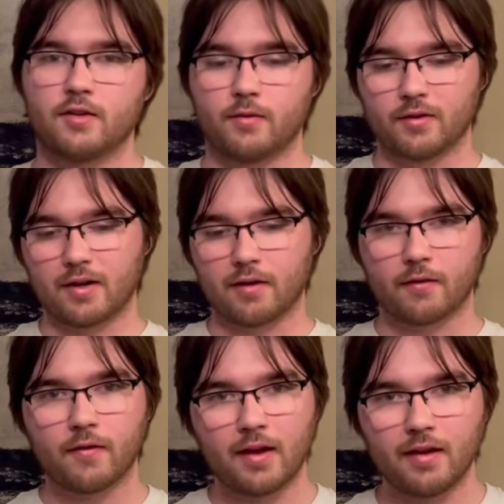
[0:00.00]
When they're out of
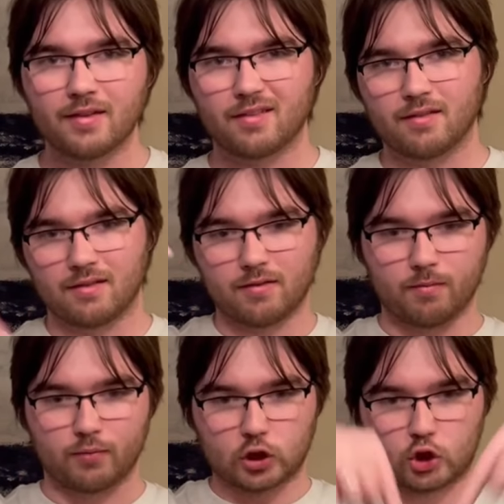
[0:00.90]
phase,
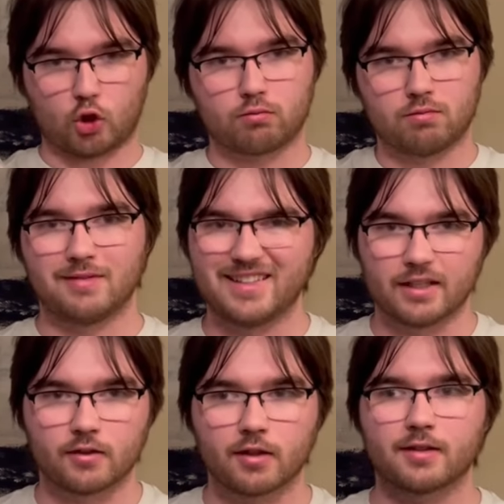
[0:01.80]
and they
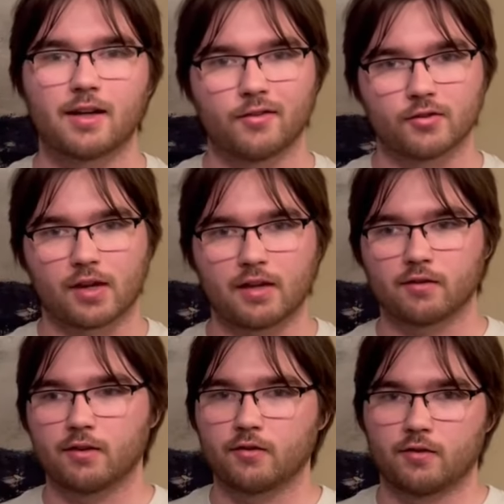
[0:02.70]
get sucked out, there's a
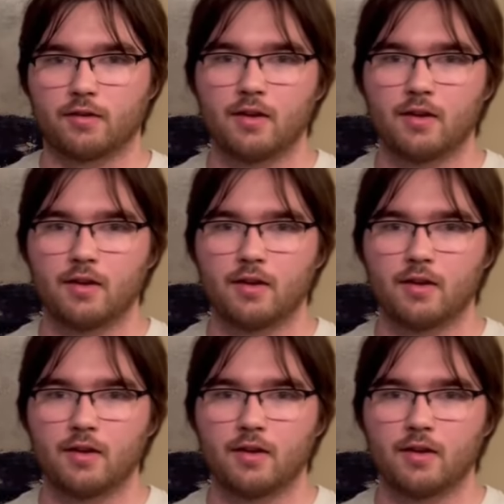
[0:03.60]
cancellation.